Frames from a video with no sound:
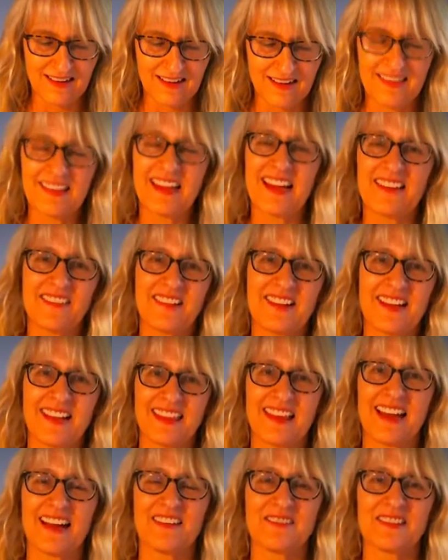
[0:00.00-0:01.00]
And I feel
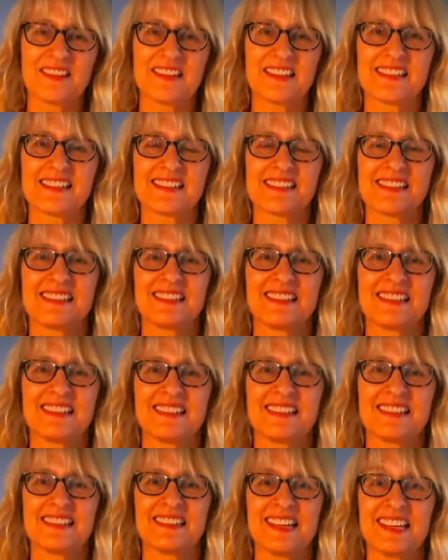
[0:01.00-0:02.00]
like that with this.
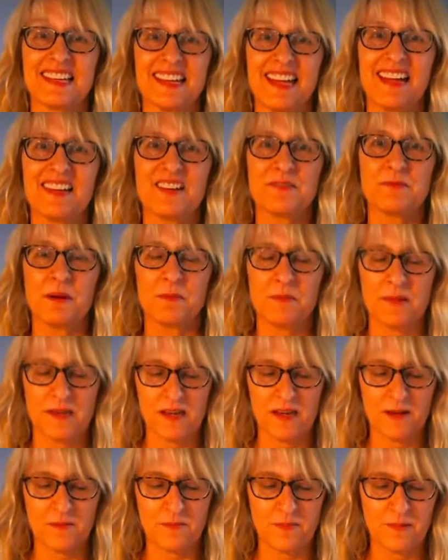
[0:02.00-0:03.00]
Like, yeah, you're bumping
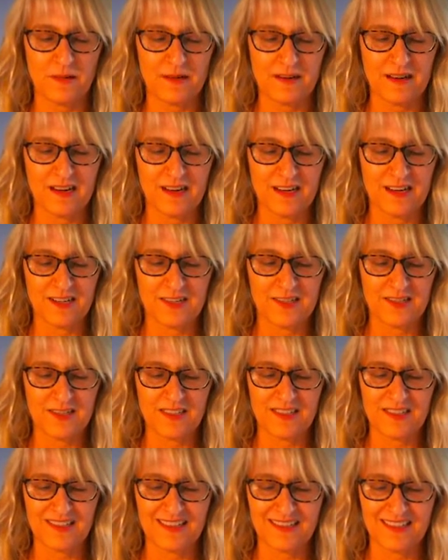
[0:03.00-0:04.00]
up, but,
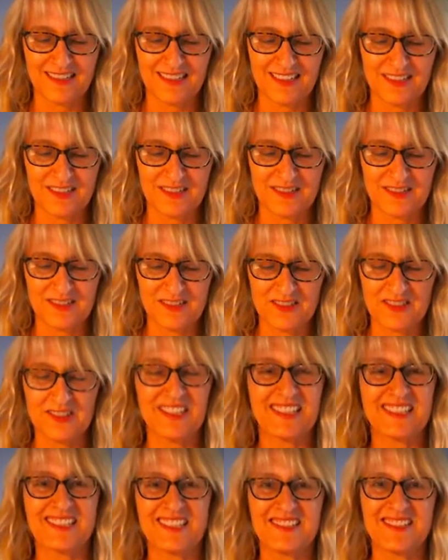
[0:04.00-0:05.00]
you know, don't
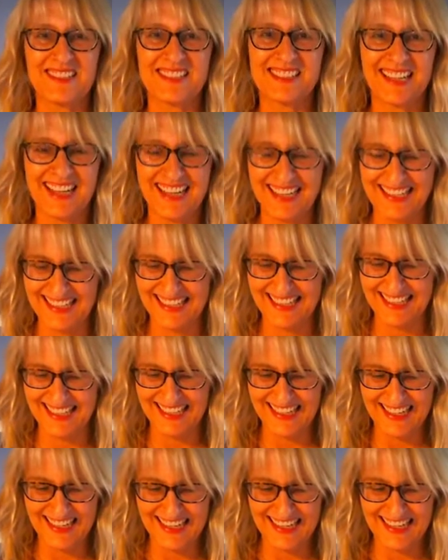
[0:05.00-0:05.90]
get too excited.